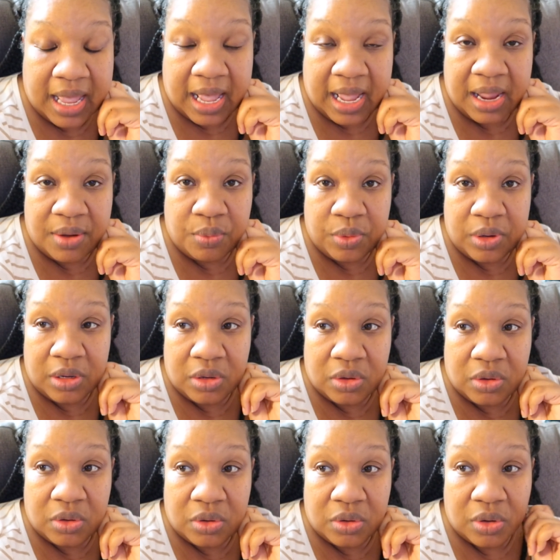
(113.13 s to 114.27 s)
I
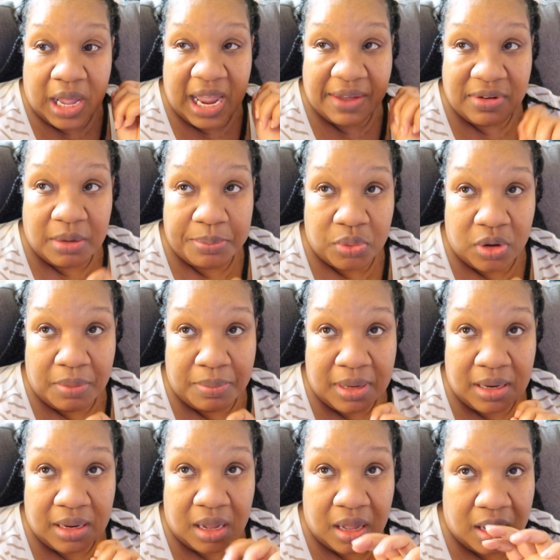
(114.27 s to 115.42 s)
will, I have an
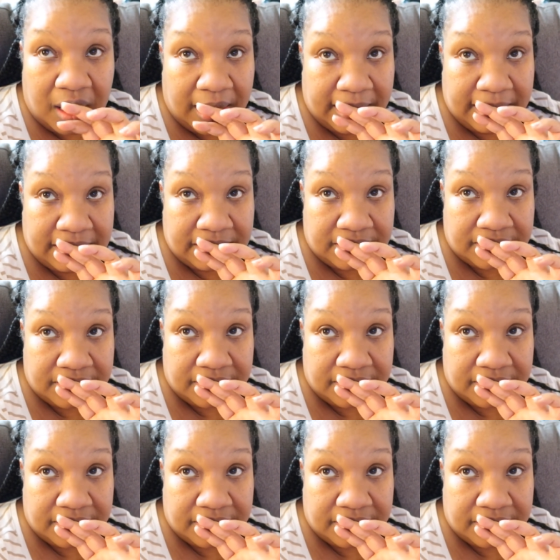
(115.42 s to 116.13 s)
appointment on